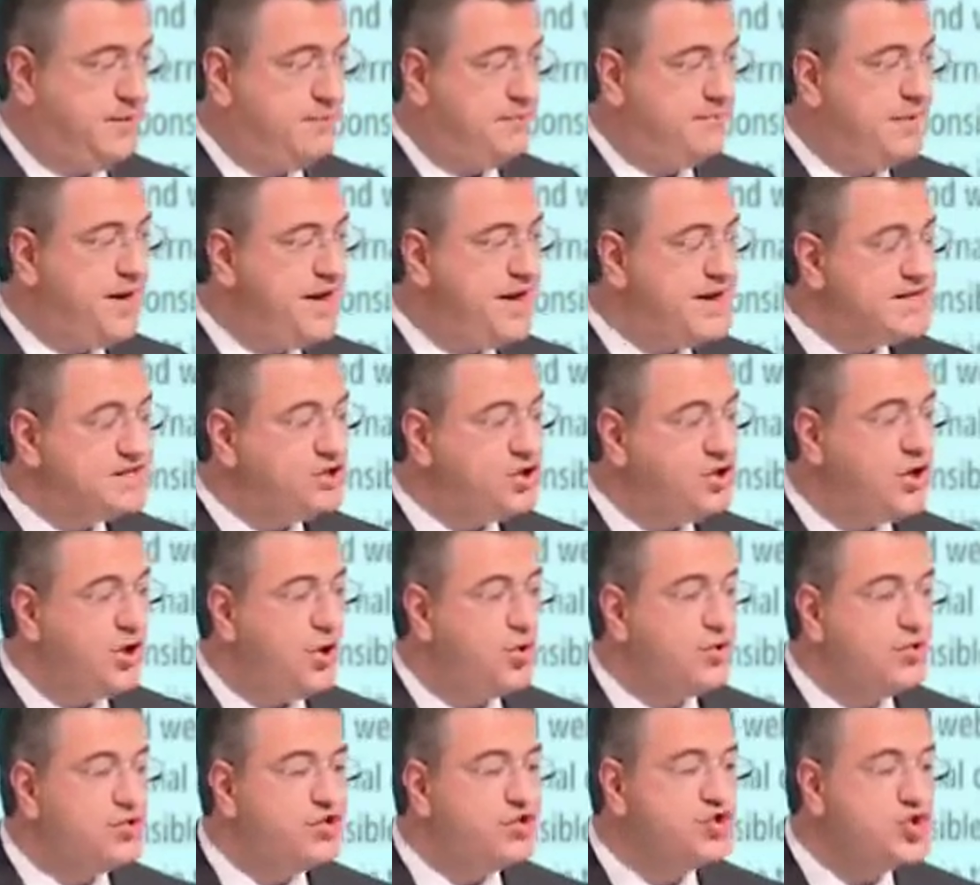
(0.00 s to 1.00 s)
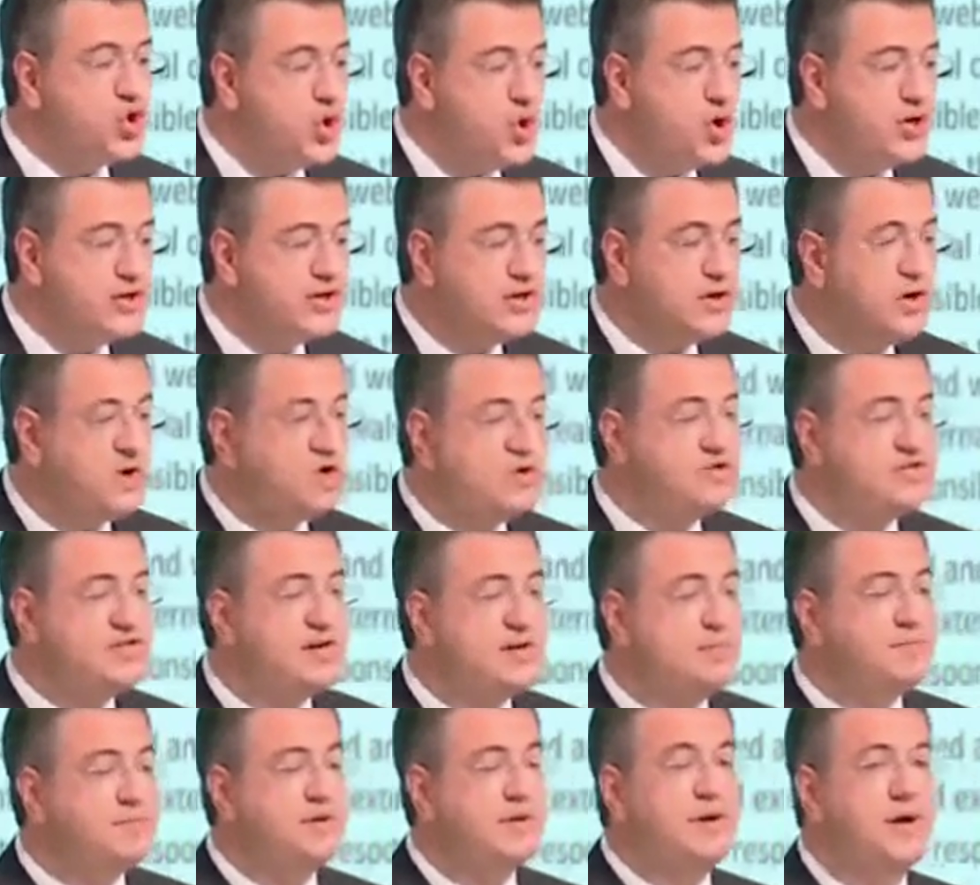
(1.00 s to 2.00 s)
Based on our joint
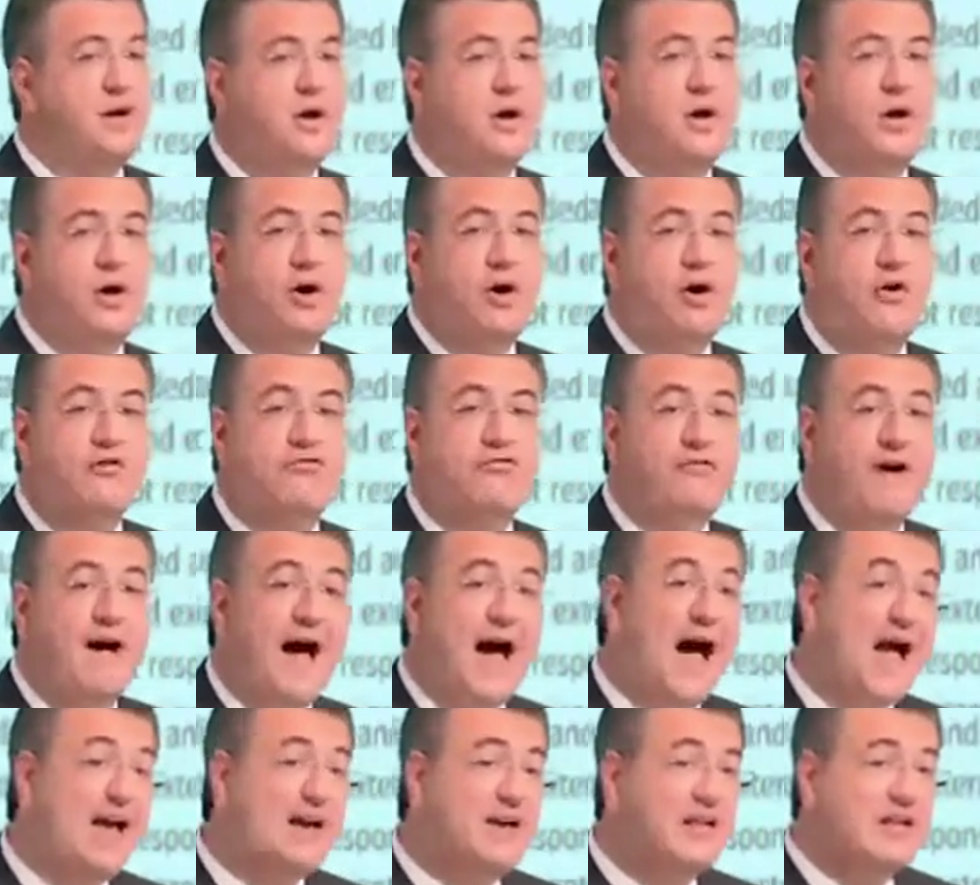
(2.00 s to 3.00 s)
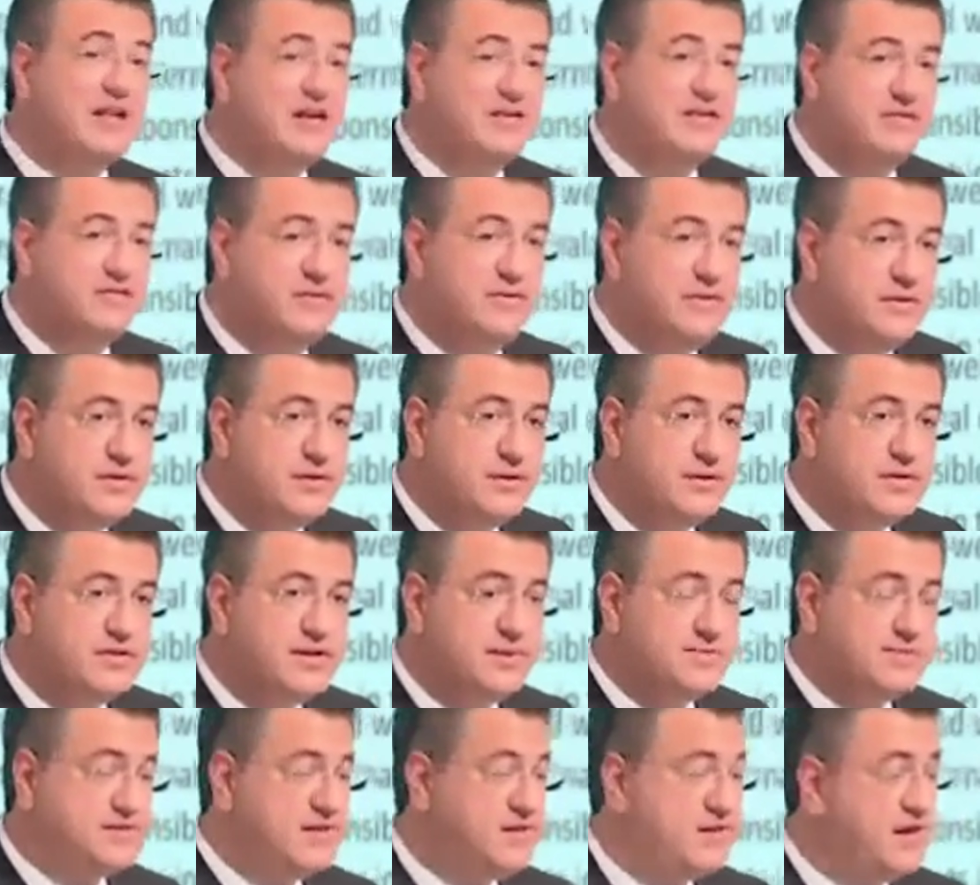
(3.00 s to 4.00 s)
concept of active
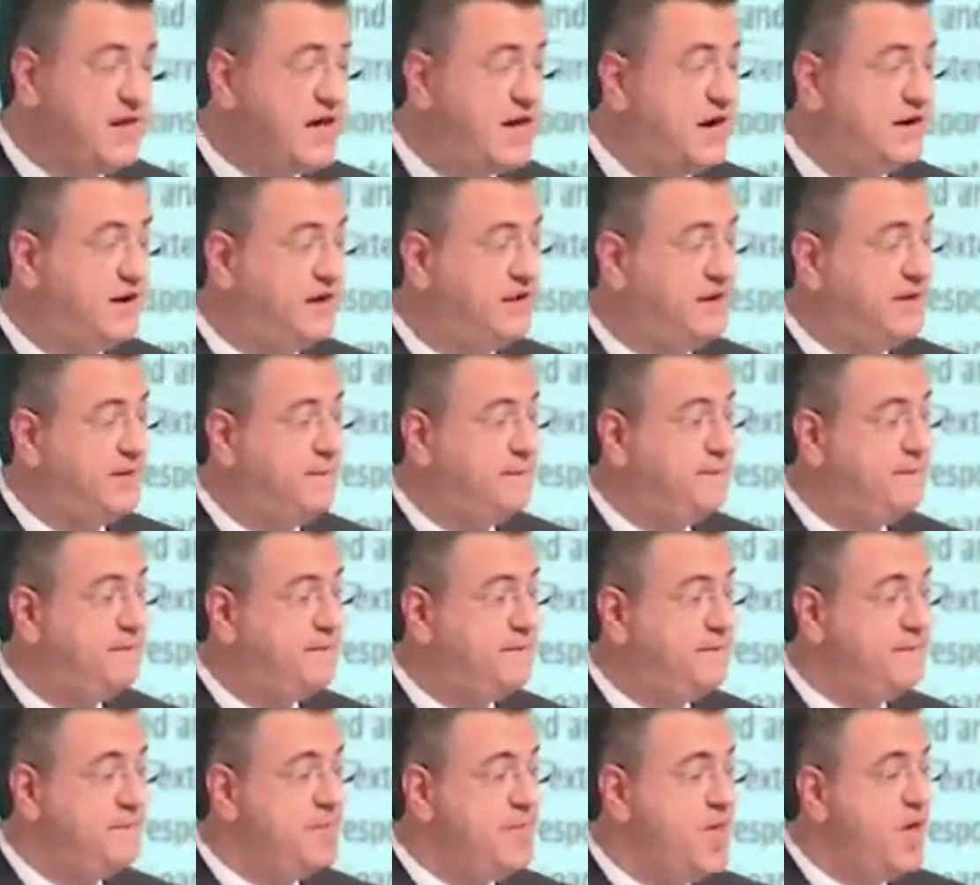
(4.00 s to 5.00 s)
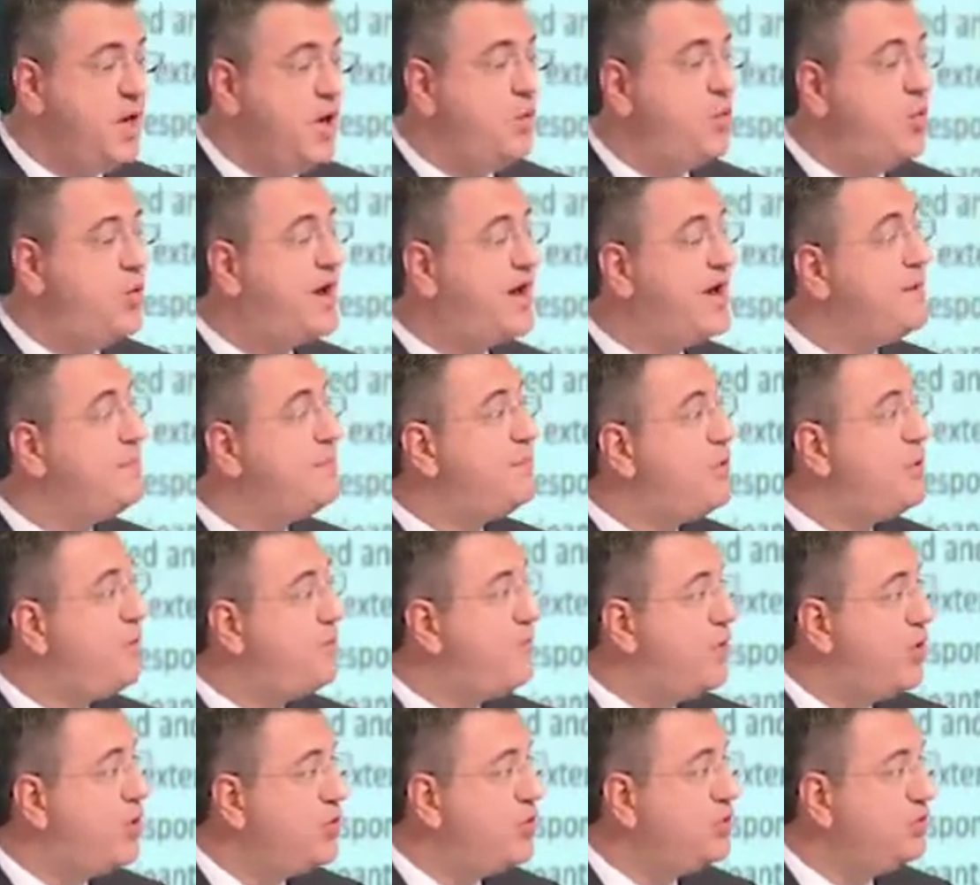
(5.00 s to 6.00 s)
subsidiarity, we can
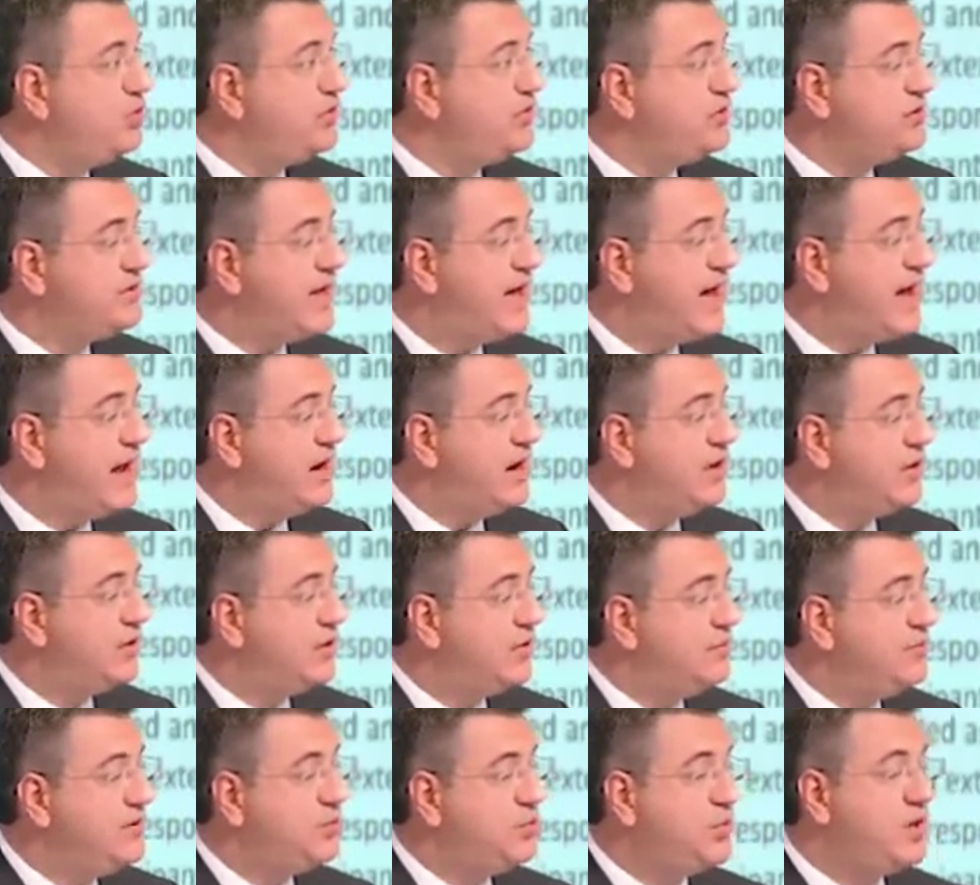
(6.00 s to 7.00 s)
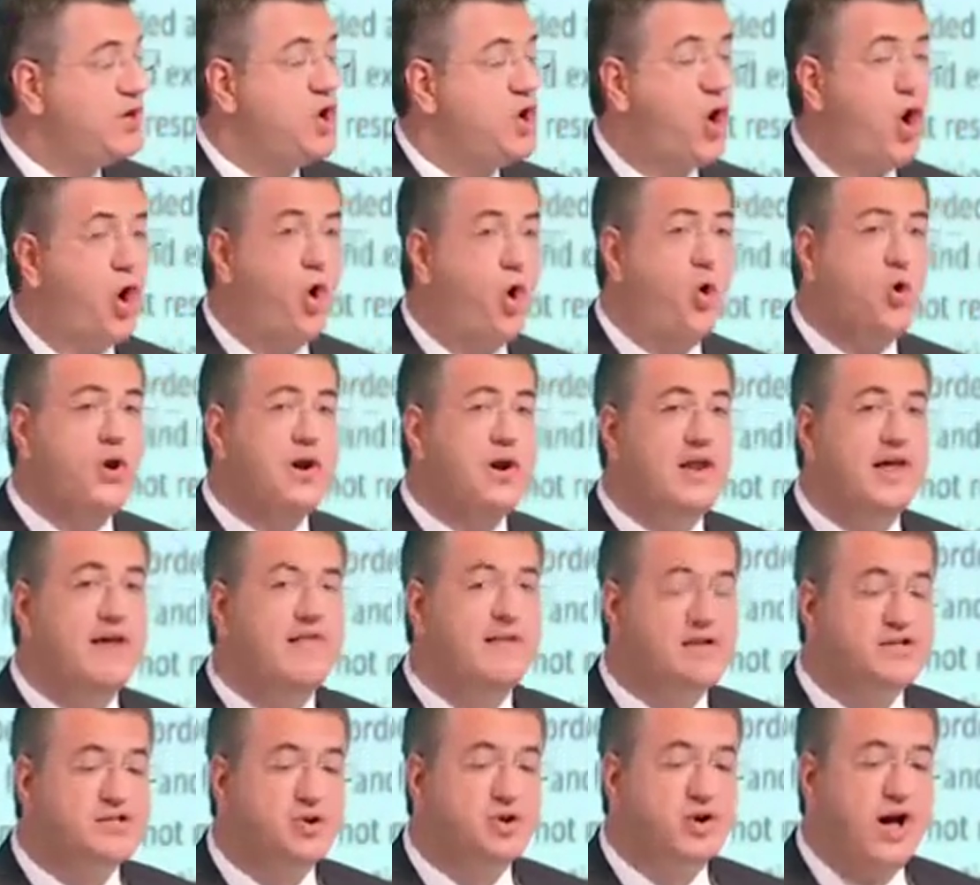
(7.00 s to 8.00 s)
promote the dialogue between all
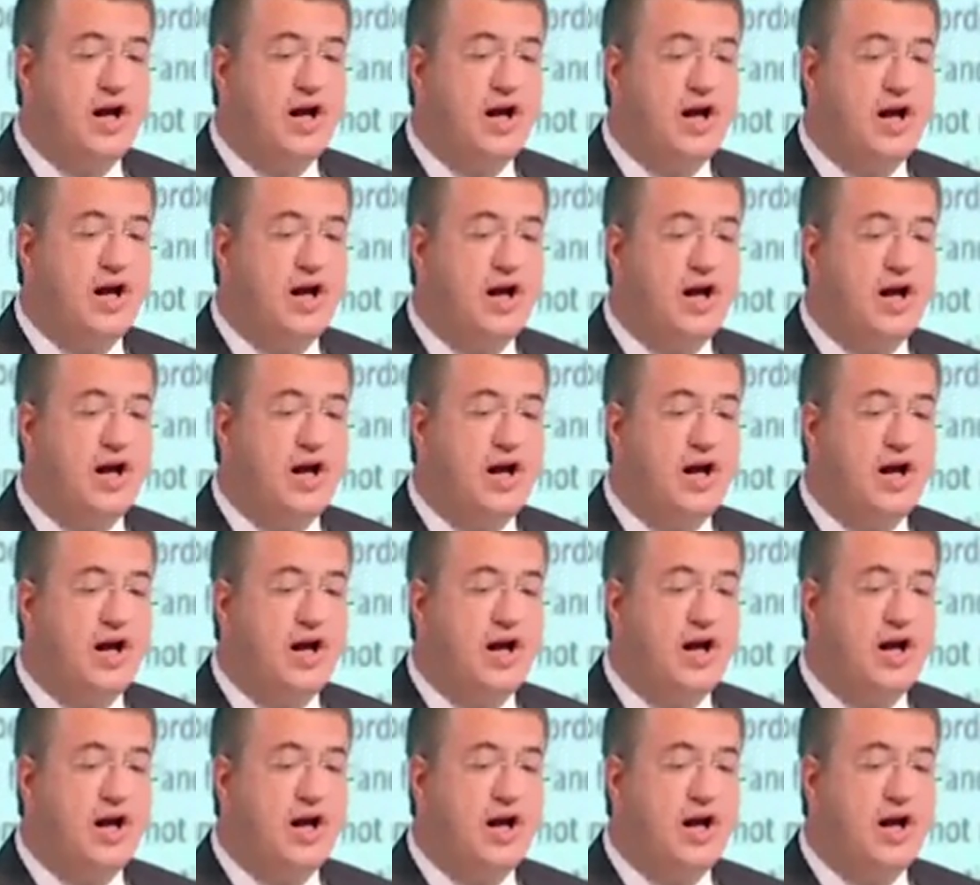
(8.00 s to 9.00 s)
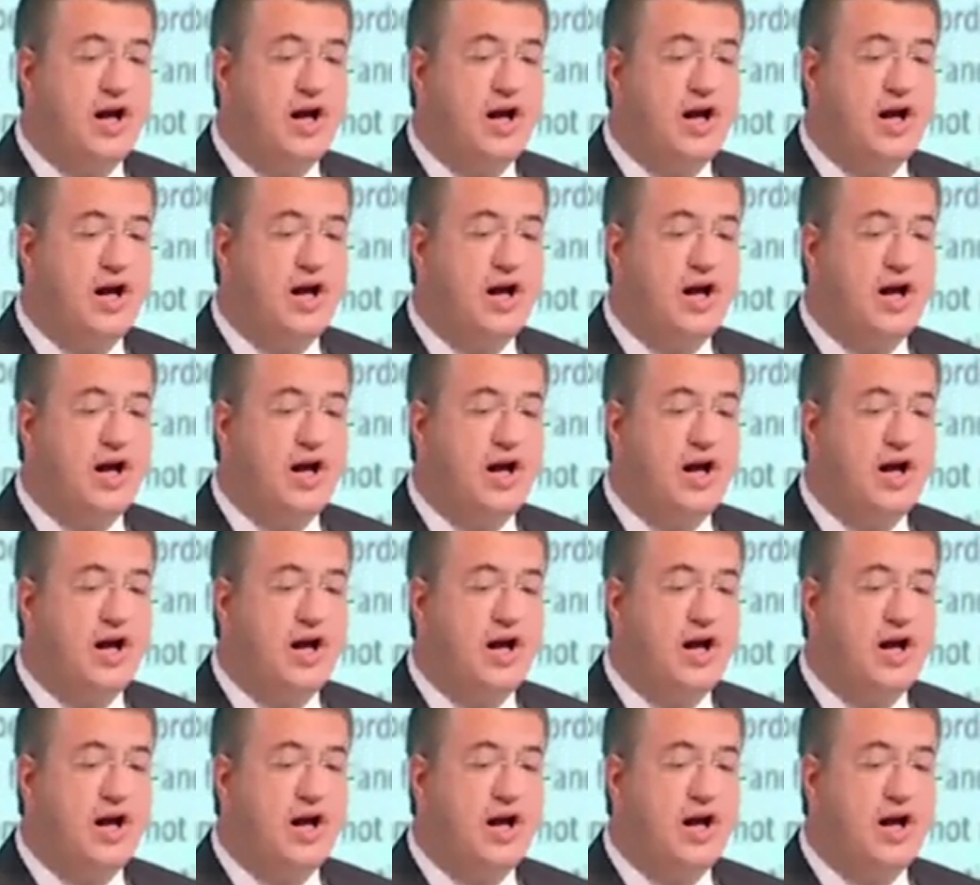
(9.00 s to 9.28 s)
levels of government to